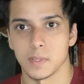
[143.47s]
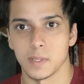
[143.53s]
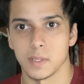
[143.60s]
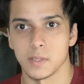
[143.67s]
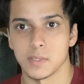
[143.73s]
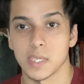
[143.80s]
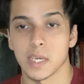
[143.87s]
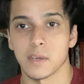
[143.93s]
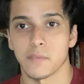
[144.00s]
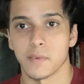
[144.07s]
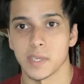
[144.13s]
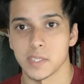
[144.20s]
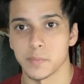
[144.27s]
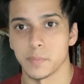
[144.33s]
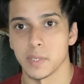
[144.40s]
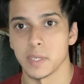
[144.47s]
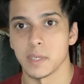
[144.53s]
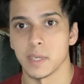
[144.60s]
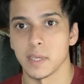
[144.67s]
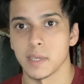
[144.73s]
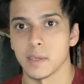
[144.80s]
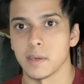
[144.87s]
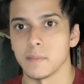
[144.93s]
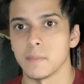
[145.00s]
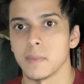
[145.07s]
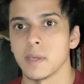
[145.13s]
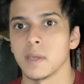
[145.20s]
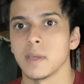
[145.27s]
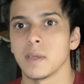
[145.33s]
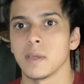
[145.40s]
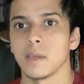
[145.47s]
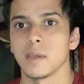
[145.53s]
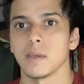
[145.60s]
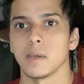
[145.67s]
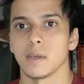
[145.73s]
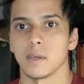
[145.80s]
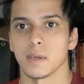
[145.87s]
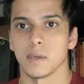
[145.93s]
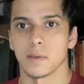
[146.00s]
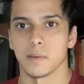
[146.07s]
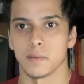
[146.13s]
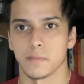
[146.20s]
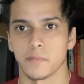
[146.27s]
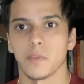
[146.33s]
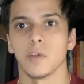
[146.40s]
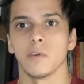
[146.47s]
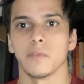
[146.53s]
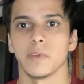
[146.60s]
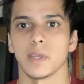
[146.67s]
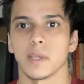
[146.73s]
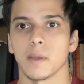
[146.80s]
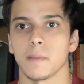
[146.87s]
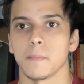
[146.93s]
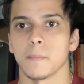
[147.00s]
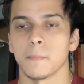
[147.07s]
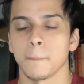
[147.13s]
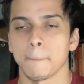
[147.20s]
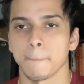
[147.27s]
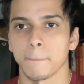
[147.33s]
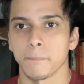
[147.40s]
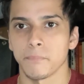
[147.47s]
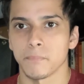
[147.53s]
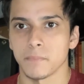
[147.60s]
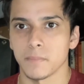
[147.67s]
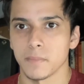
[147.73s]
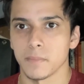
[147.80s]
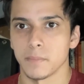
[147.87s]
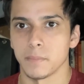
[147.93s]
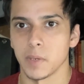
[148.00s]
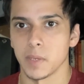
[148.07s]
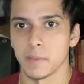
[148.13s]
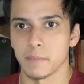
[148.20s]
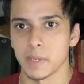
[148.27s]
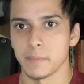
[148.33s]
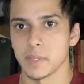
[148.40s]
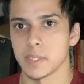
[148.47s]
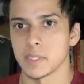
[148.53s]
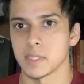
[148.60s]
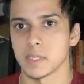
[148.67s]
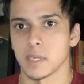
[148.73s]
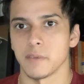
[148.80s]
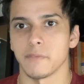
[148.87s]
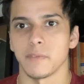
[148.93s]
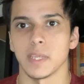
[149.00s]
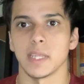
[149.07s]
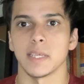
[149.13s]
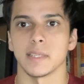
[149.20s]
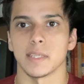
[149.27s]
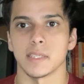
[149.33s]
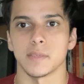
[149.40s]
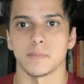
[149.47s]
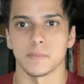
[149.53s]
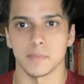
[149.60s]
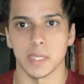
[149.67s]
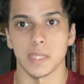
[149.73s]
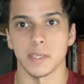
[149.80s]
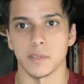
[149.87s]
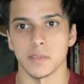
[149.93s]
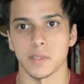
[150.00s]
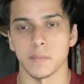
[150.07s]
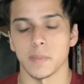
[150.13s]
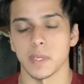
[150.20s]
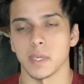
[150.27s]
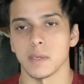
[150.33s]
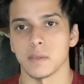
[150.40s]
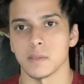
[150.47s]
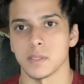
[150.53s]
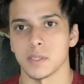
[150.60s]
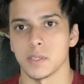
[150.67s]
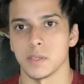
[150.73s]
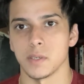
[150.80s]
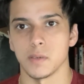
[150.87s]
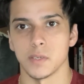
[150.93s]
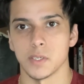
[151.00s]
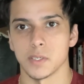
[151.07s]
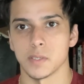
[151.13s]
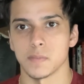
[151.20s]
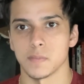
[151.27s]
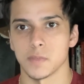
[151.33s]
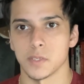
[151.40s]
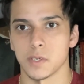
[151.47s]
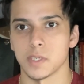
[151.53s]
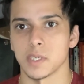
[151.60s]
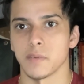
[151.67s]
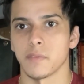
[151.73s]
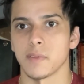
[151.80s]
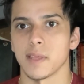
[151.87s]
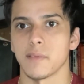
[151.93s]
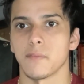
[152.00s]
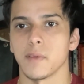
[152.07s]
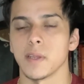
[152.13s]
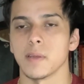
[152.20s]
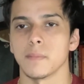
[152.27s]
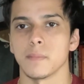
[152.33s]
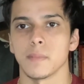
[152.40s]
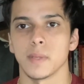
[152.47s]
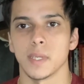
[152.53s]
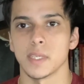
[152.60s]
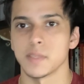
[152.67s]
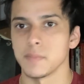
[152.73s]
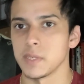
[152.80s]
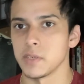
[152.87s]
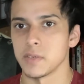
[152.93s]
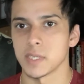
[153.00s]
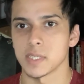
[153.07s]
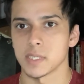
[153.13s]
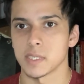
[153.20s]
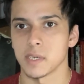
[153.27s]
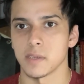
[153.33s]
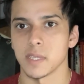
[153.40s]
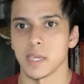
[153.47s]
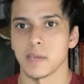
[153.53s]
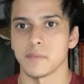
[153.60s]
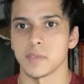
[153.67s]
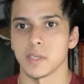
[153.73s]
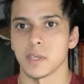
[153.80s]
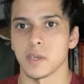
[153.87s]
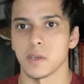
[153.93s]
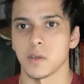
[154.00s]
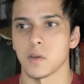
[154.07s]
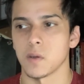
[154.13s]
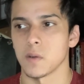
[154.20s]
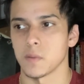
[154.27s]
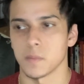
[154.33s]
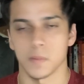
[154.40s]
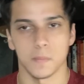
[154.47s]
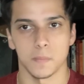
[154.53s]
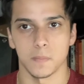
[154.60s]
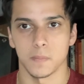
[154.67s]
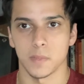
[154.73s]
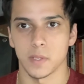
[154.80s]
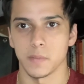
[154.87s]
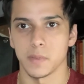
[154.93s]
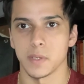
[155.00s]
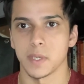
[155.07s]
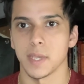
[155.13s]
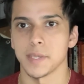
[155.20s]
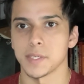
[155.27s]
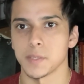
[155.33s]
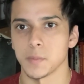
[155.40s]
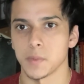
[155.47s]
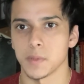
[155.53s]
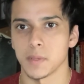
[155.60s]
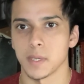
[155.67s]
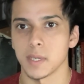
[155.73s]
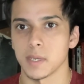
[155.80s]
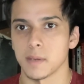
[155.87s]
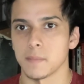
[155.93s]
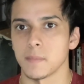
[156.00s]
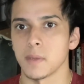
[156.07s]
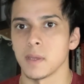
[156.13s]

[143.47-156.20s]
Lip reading: sacrifice a big income, flow of income. But it might be just a feeling that's telling you something else. You're just searching for that freedom. It doesn't mean you necessarily have to cut all communication with income.